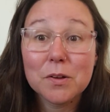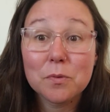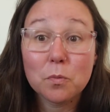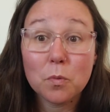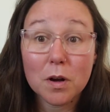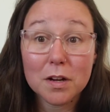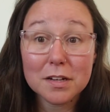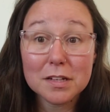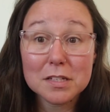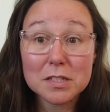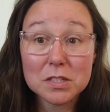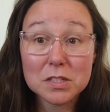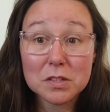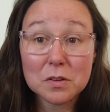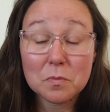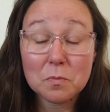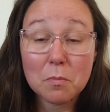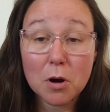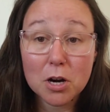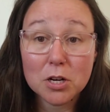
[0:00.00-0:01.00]
One is
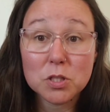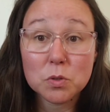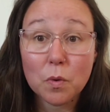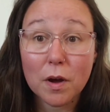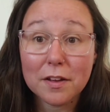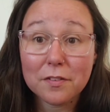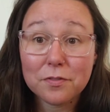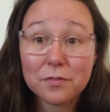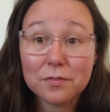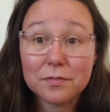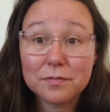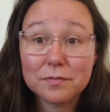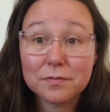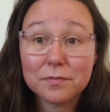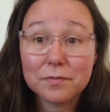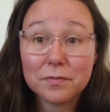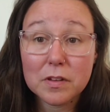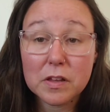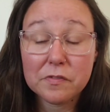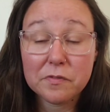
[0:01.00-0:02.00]
Martin's wife,
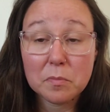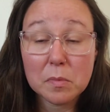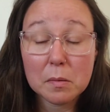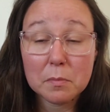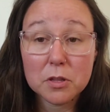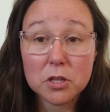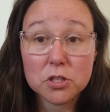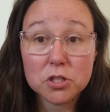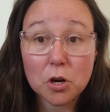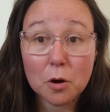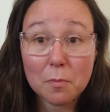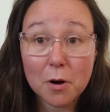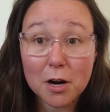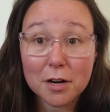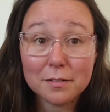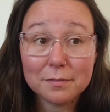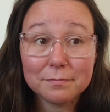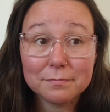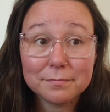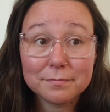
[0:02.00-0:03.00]
if you remember the show
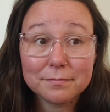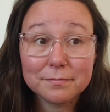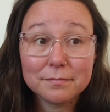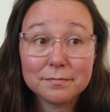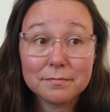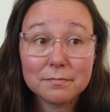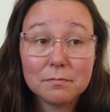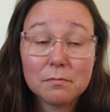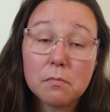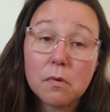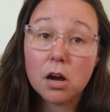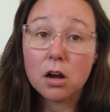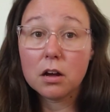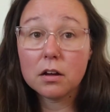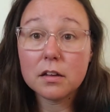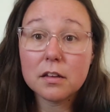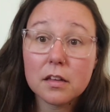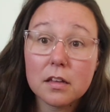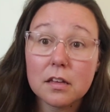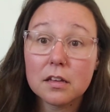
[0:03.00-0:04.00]
Martin.
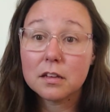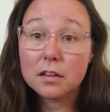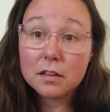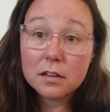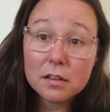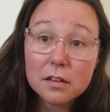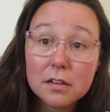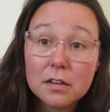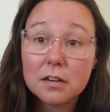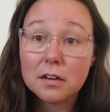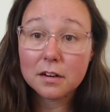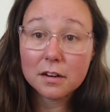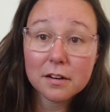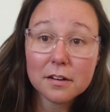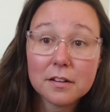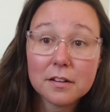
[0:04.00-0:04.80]
Martin